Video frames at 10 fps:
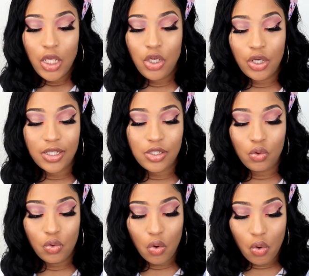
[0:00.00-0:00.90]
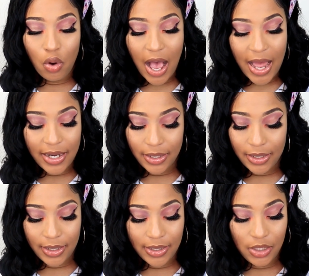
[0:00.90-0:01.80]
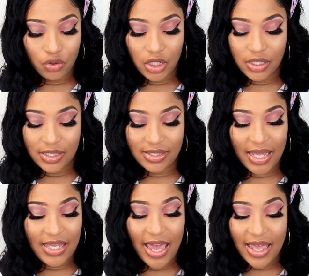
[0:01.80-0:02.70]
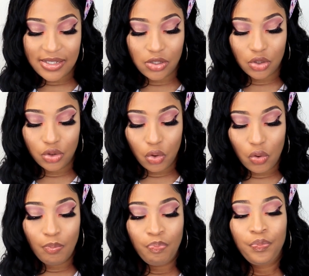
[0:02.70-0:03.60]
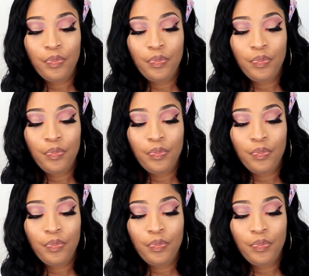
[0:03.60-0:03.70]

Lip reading: You need to go and you need to say yes or no.